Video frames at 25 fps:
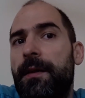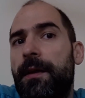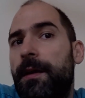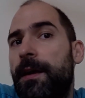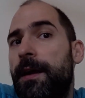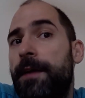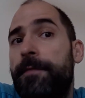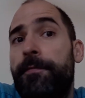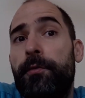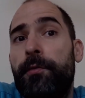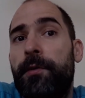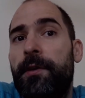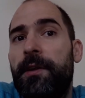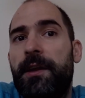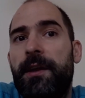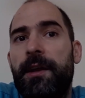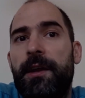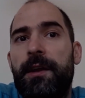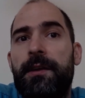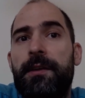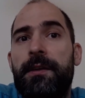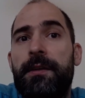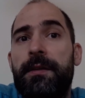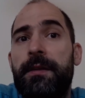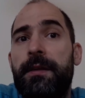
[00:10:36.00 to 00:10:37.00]
Everyone
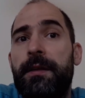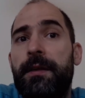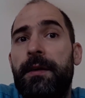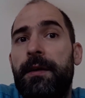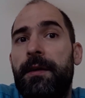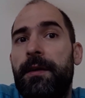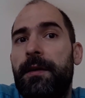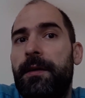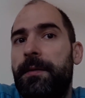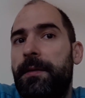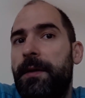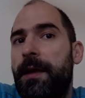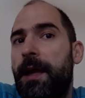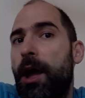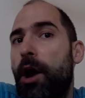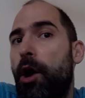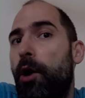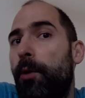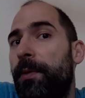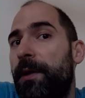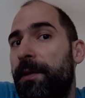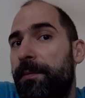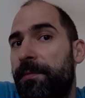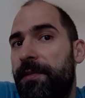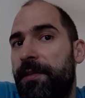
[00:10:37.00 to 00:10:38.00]
can
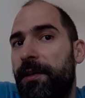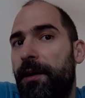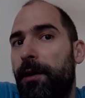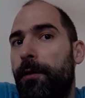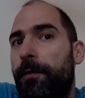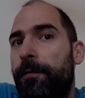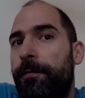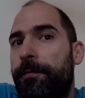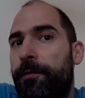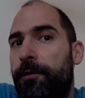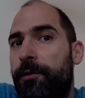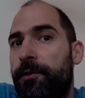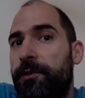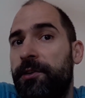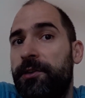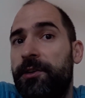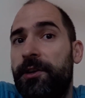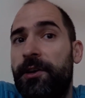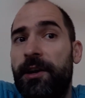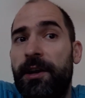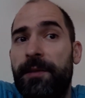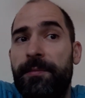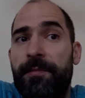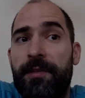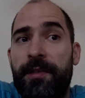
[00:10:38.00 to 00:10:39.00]
help himself or
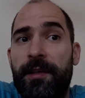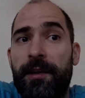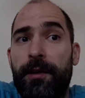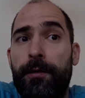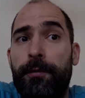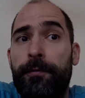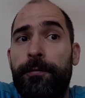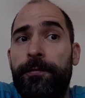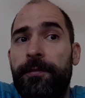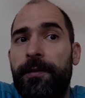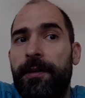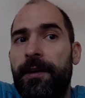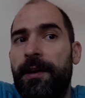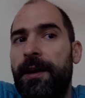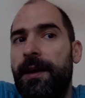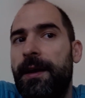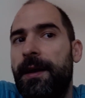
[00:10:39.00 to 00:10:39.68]
deter himself,